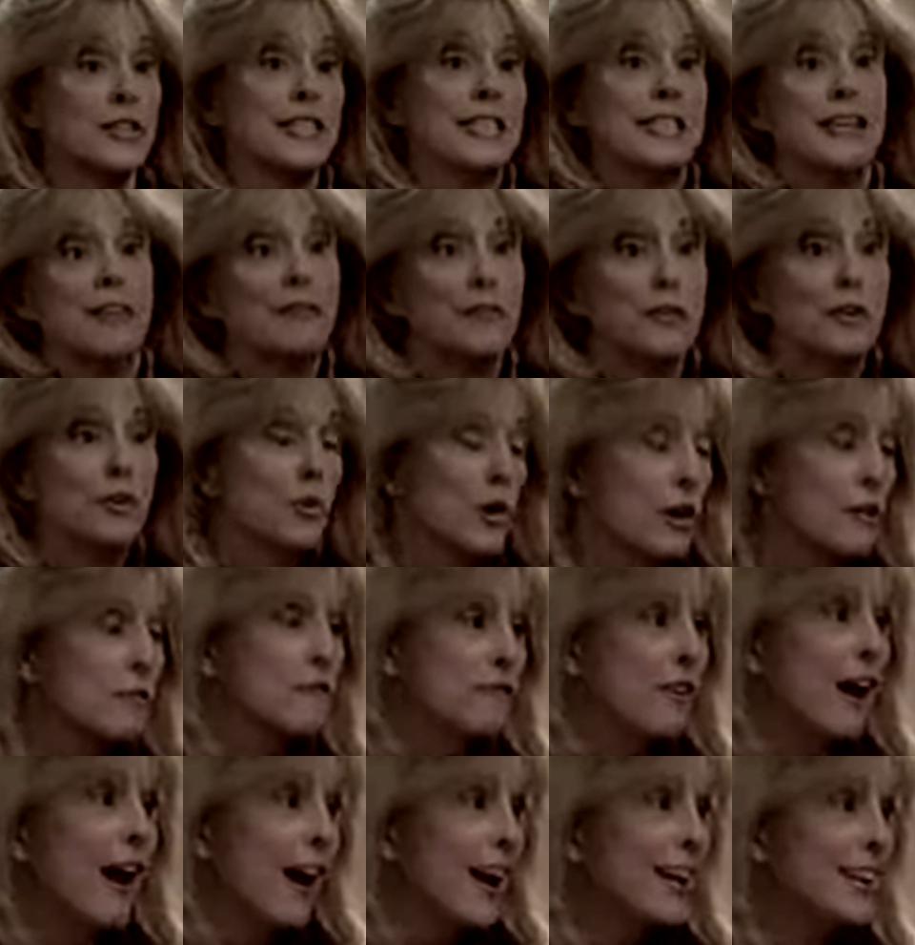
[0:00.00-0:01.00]
give you
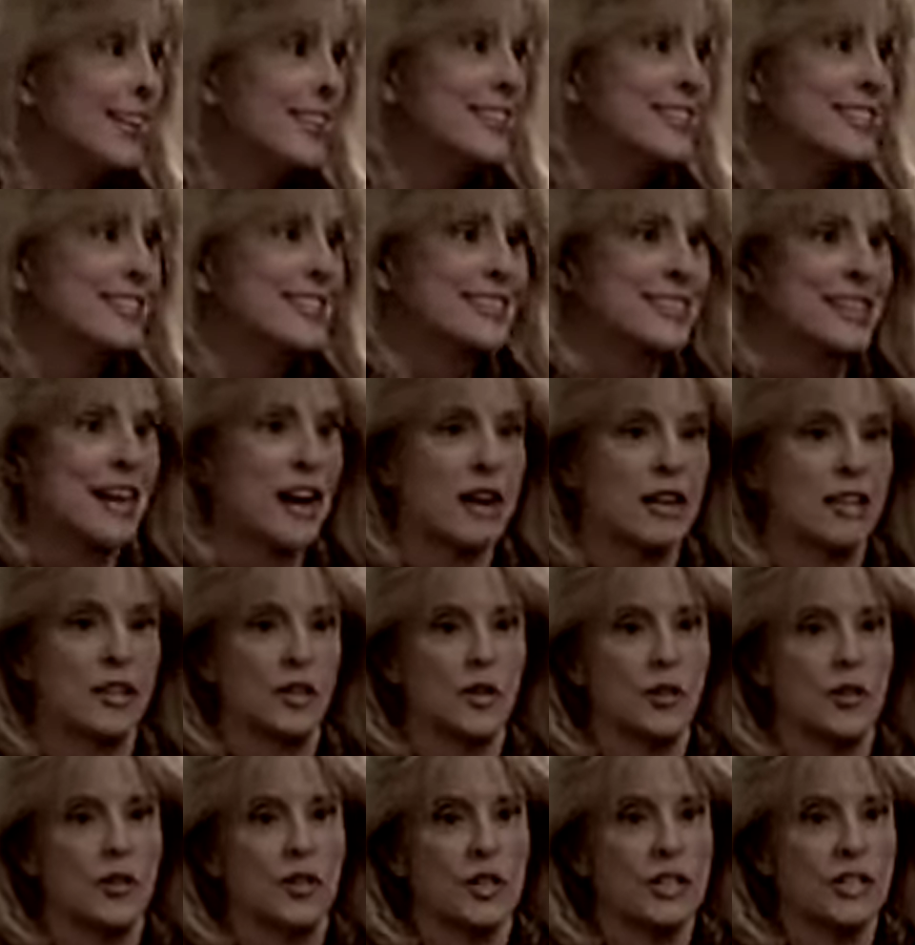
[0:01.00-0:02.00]
advice. I
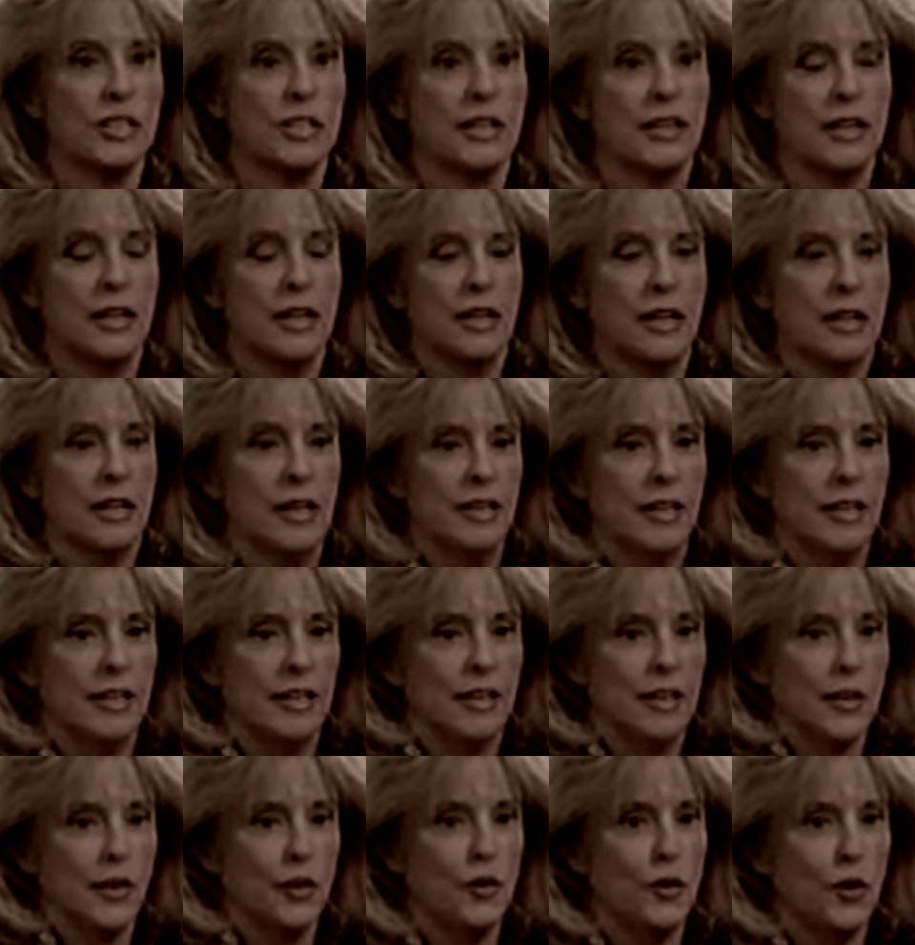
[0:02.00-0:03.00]
could,
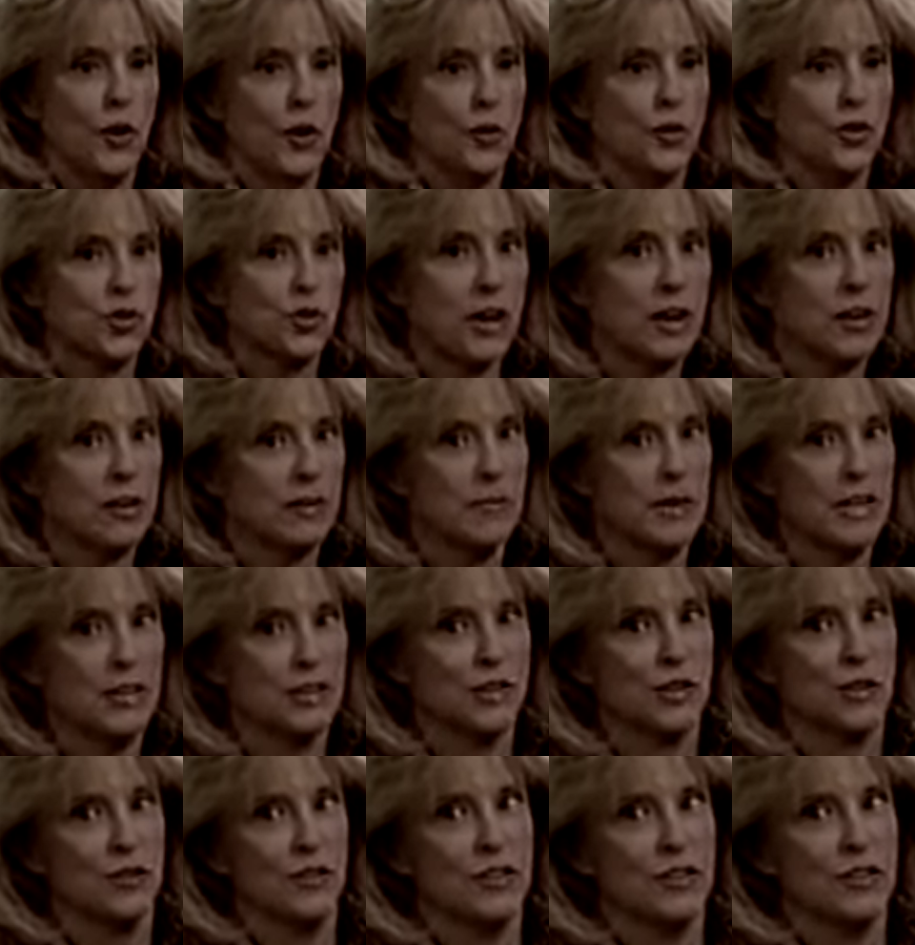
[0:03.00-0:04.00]
you know, try to make
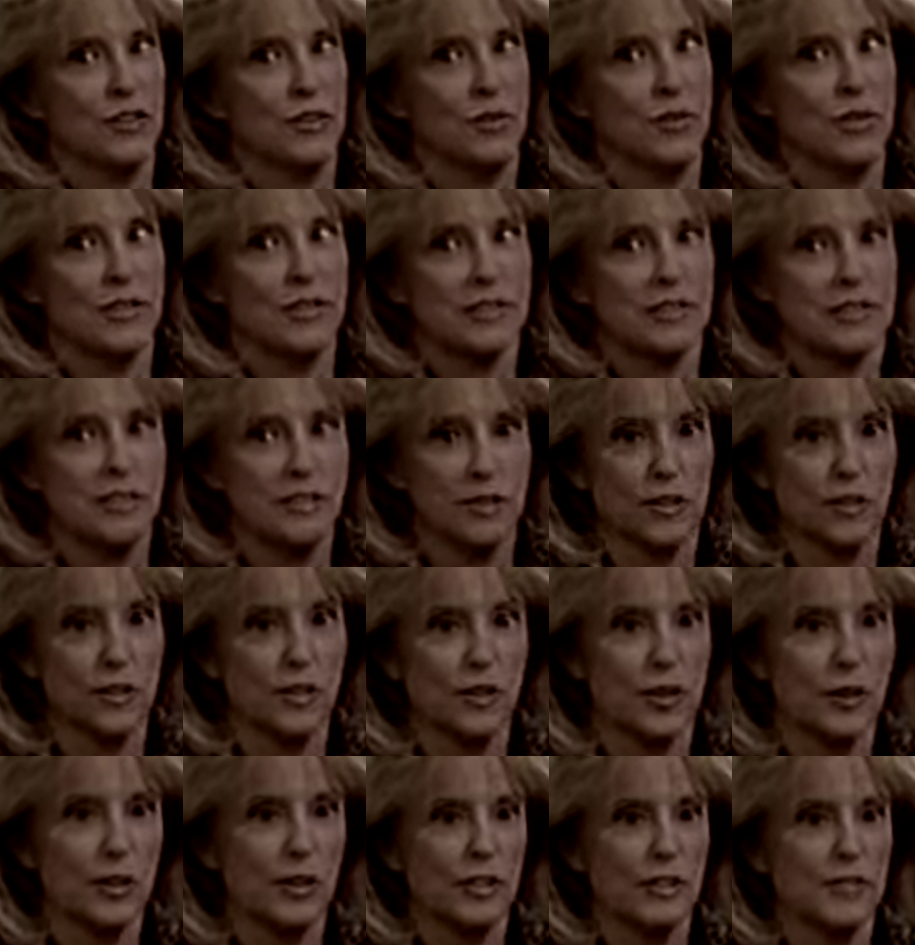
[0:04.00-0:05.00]
sure that you consider
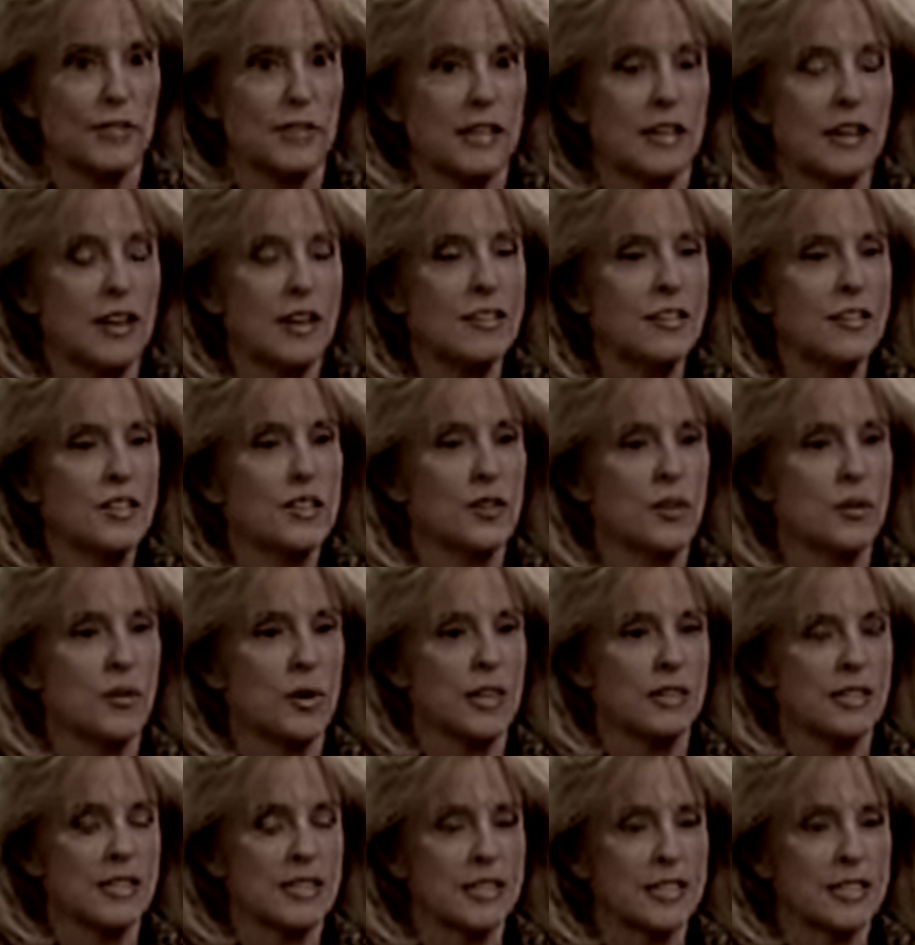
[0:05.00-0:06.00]
all of the
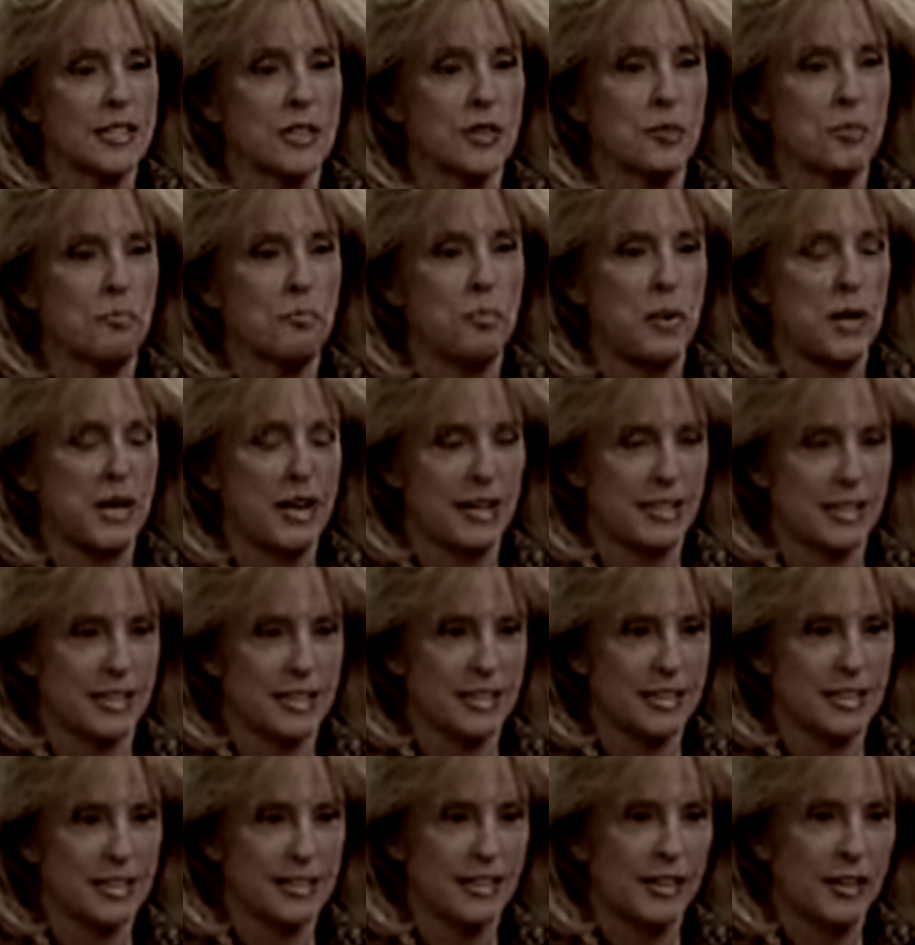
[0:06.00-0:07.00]
consequences, but
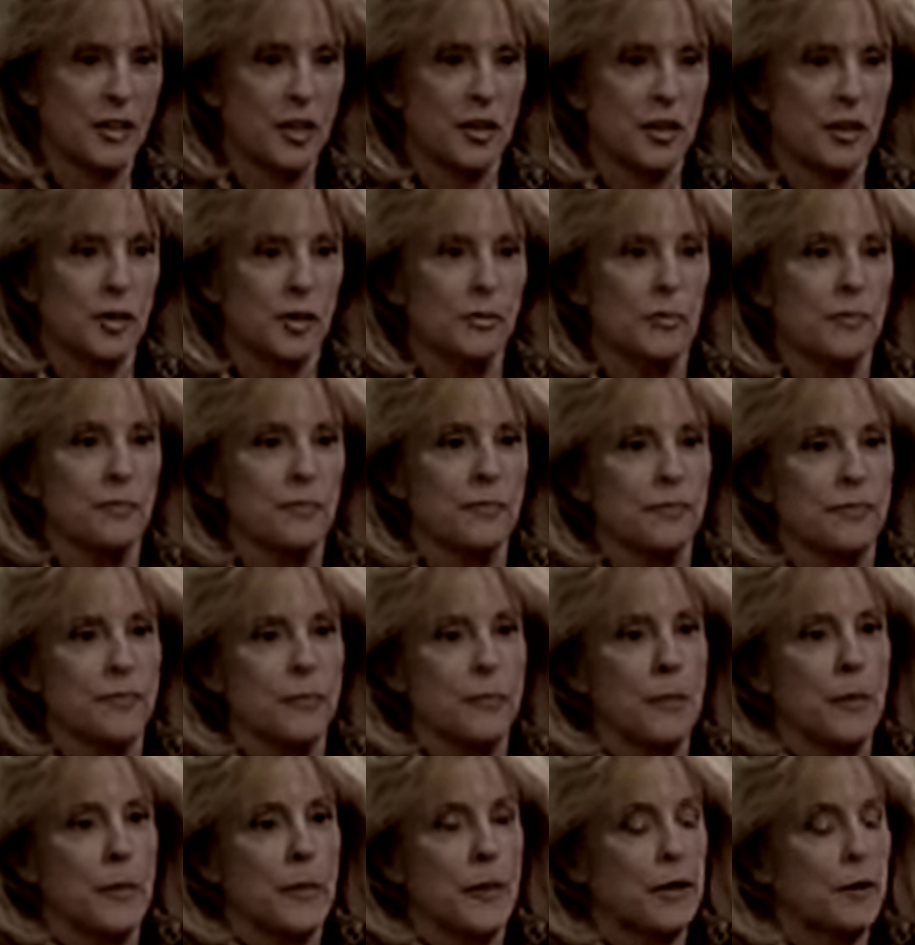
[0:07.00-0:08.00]

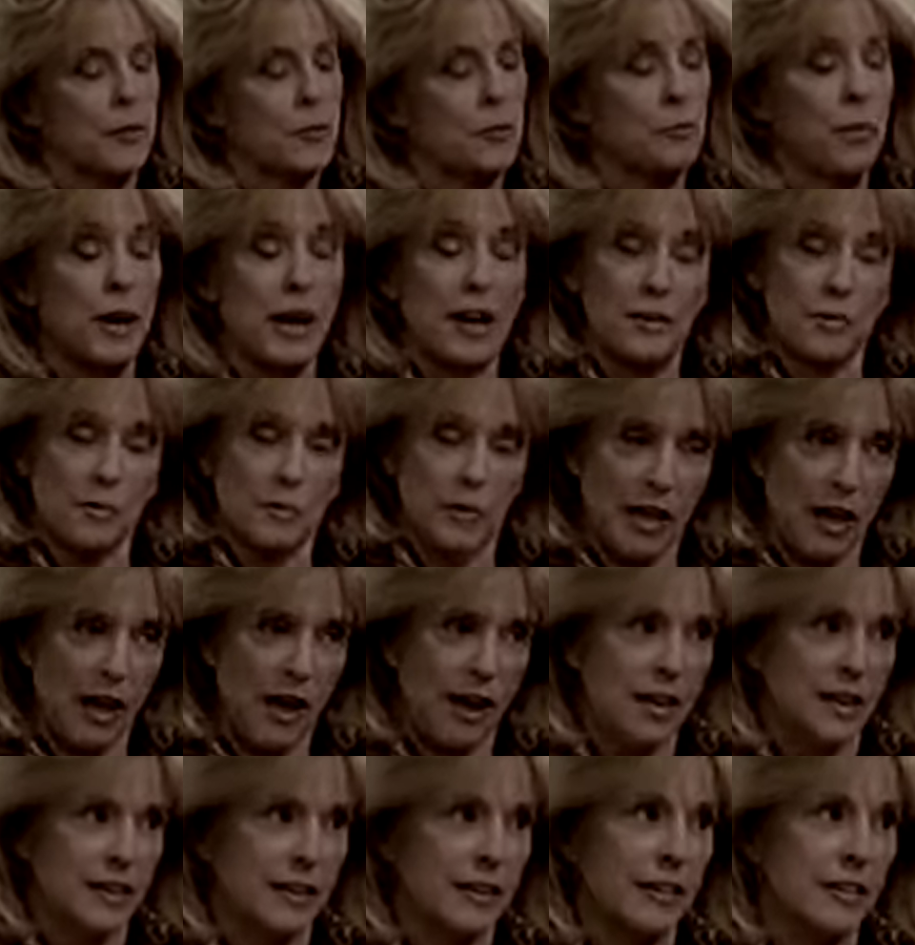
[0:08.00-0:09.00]
bottom
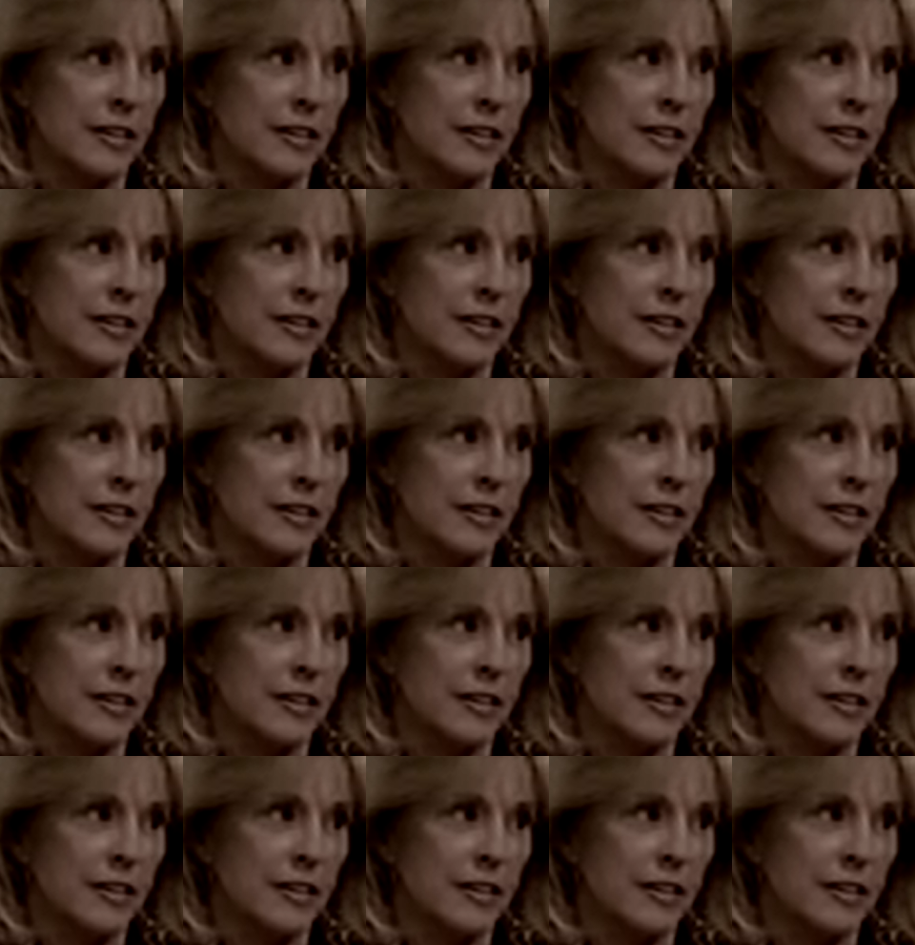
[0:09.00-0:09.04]
line,